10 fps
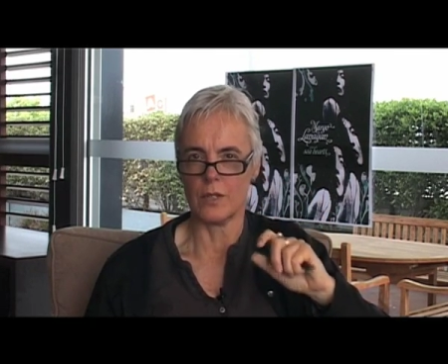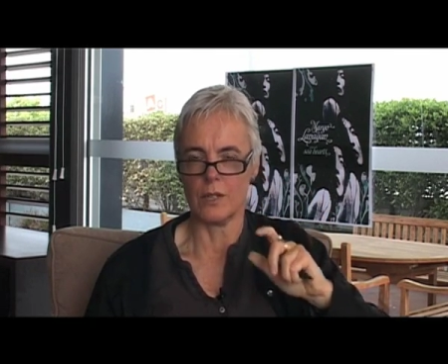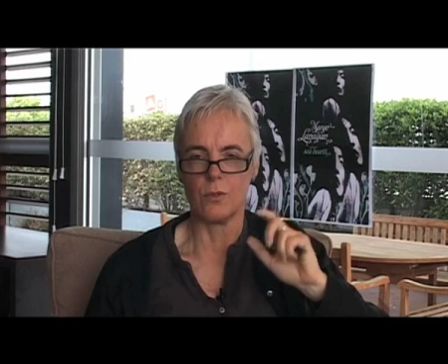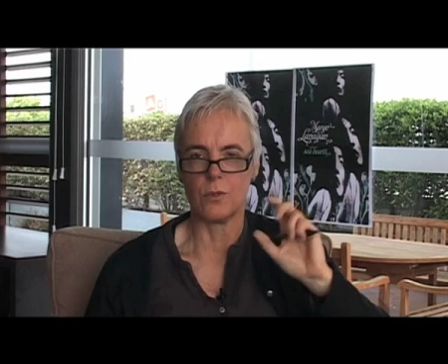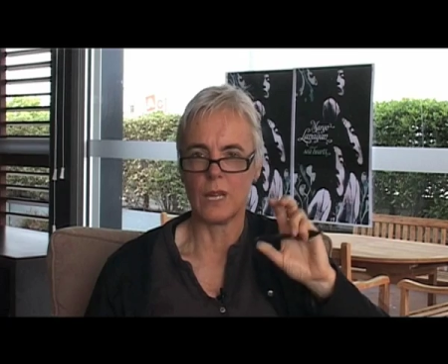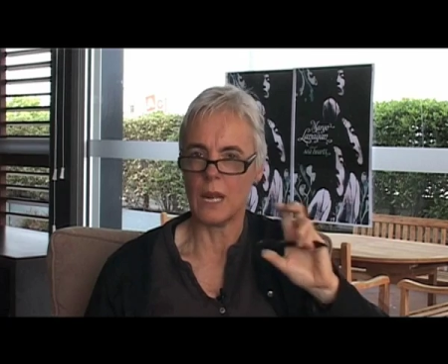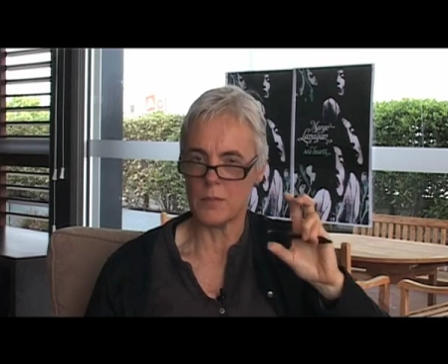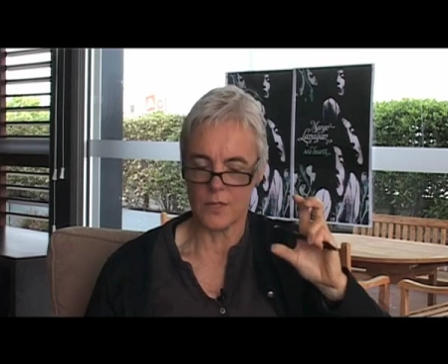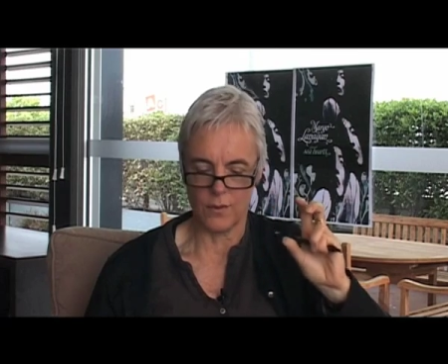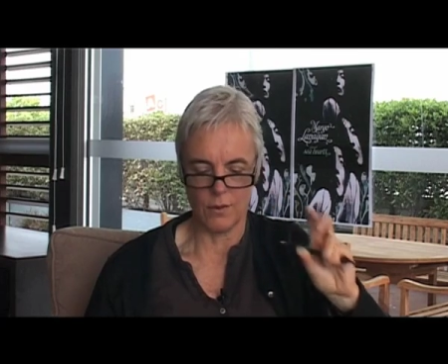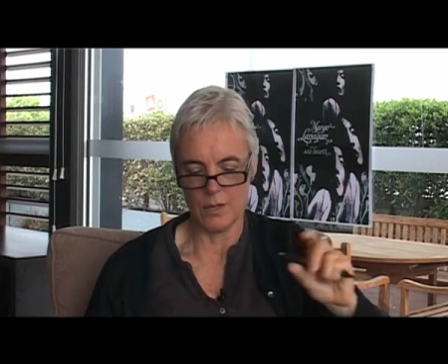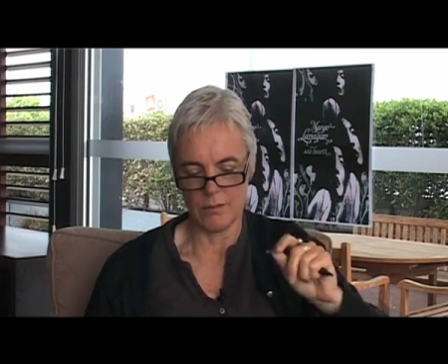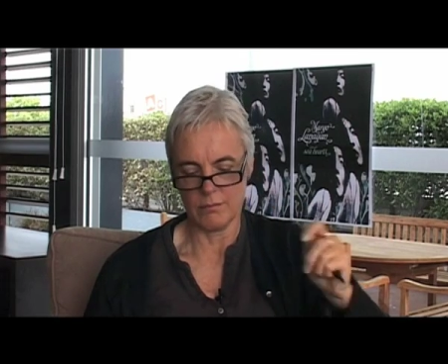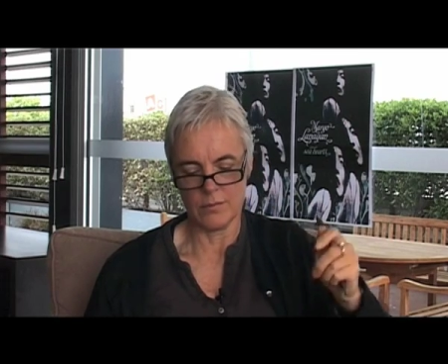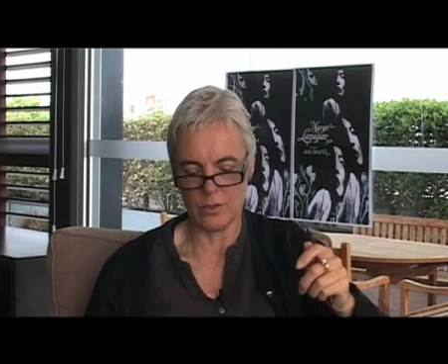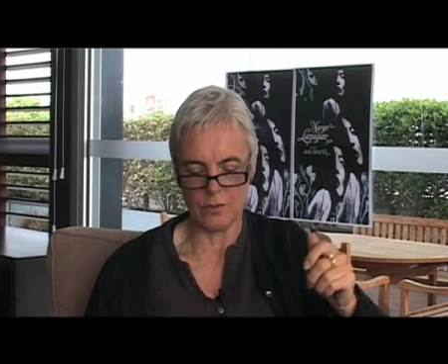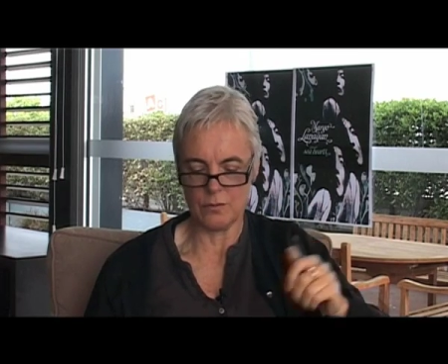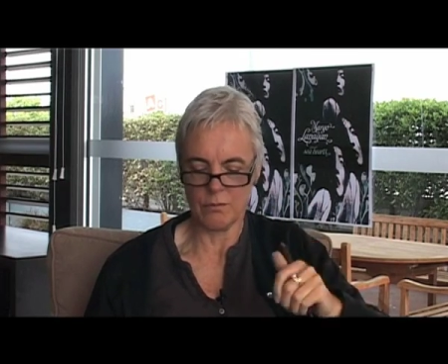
And I thought atmospheric sort of